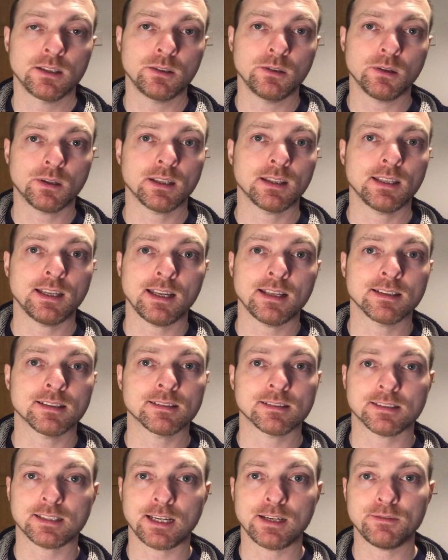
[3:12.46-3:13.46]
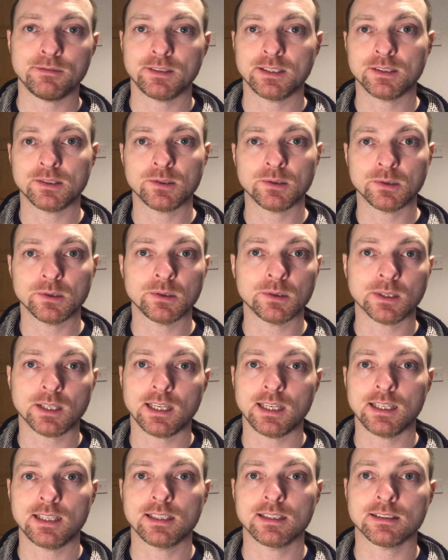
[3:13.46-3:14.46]
You can then safely store your
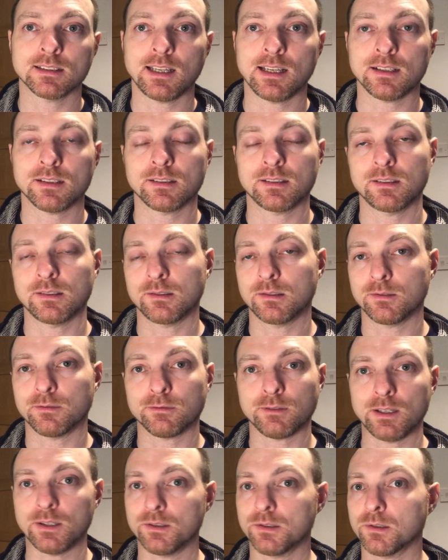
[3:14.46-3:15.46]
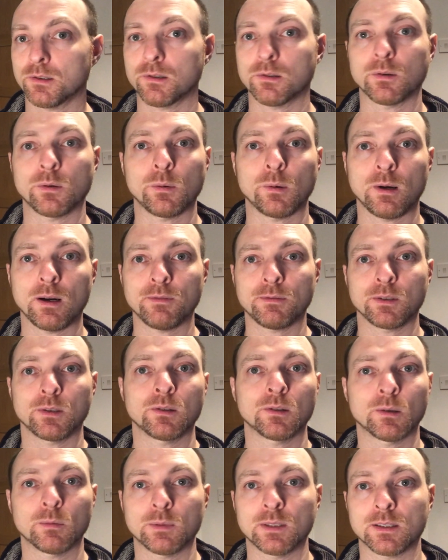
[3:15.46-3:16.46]
keys next to your front door or wherever you
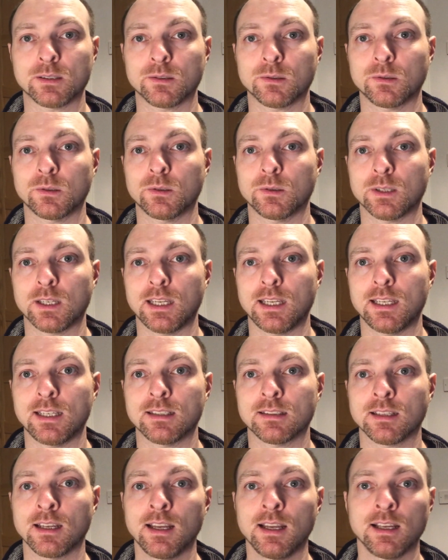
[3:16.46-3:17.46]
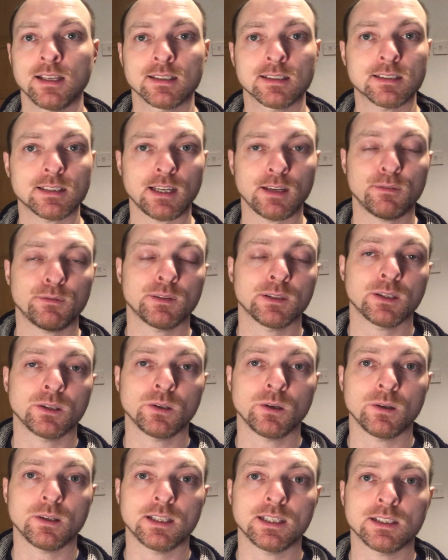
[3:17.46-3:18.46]
normally store your keys, safe in the
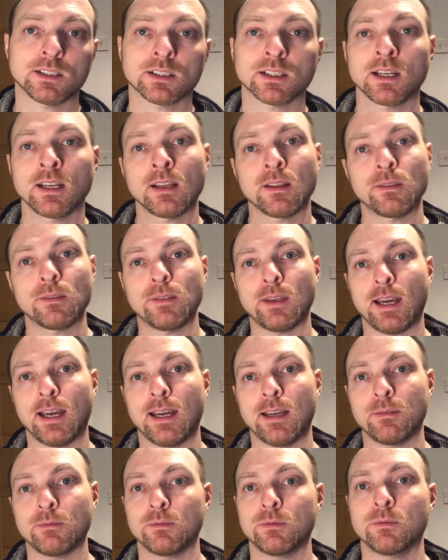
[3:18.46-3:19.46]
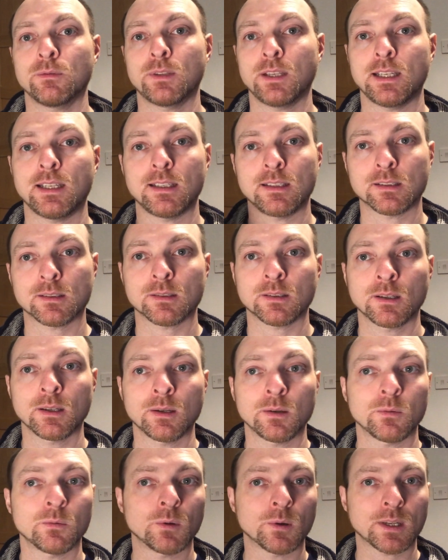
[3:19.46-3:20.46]
knowledge that these
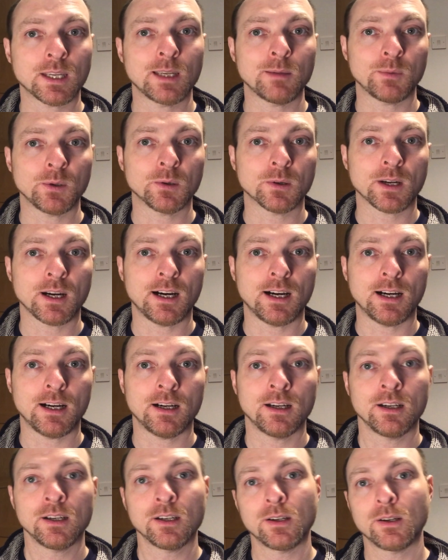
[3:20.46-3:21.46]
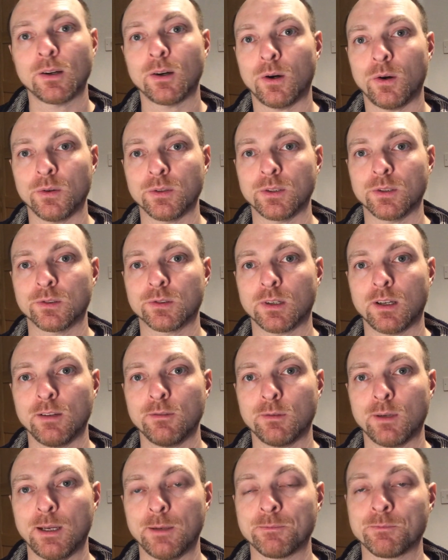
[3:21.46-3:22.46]
will keep your car on your
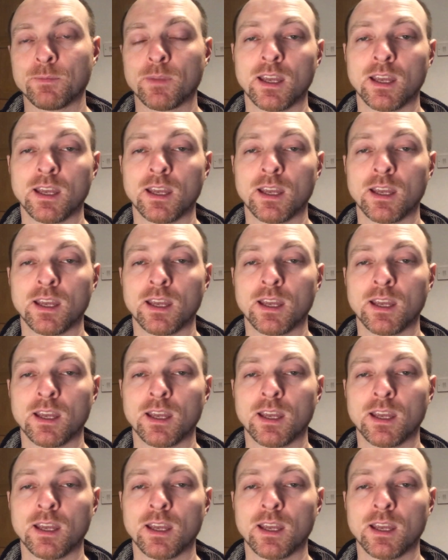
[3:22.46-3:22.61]
driveway.